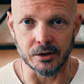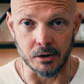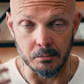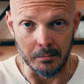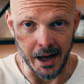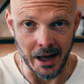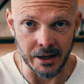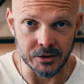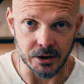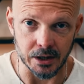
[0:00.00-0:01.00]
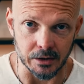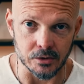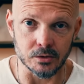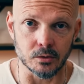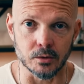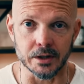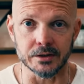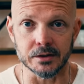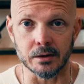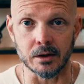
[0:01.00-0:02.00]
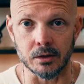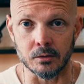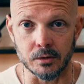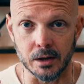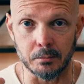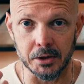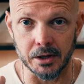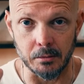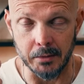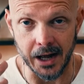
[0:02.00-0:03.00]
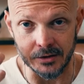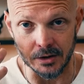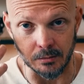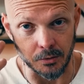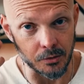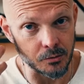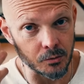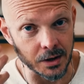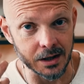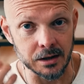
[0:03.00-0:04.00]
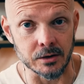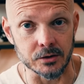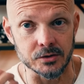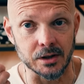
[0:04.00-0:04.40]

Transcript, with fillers: They're imagining the stories, through the, but they're imagining through the ears.